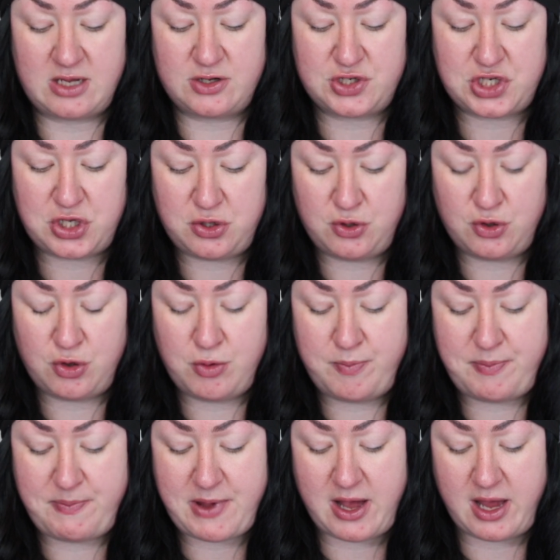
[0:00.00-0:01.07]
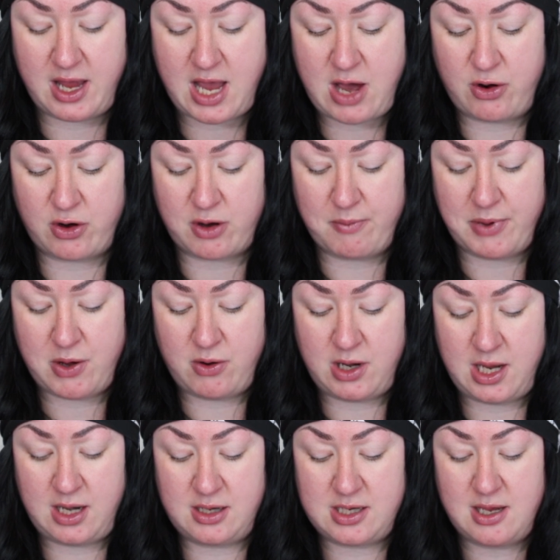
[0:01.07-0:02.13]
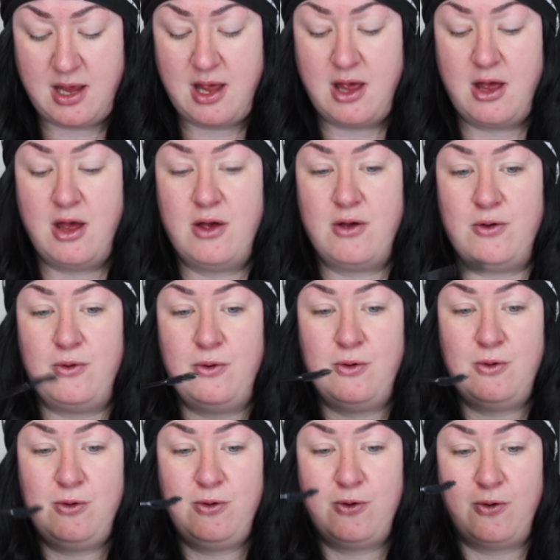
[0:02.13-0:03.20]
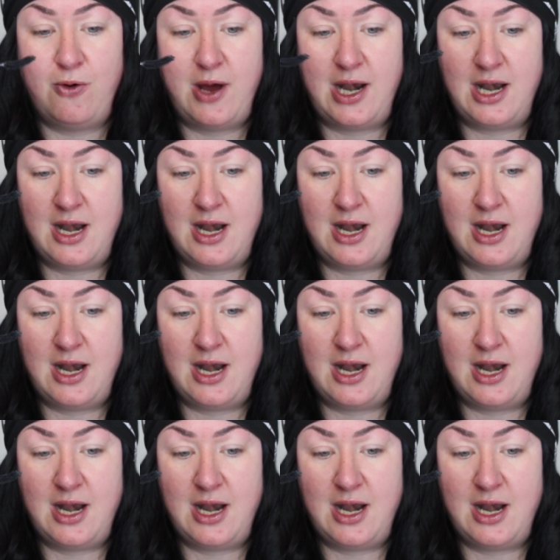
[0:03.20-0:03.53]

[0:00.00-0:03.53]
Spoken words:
tube, outer component. Ooh, and a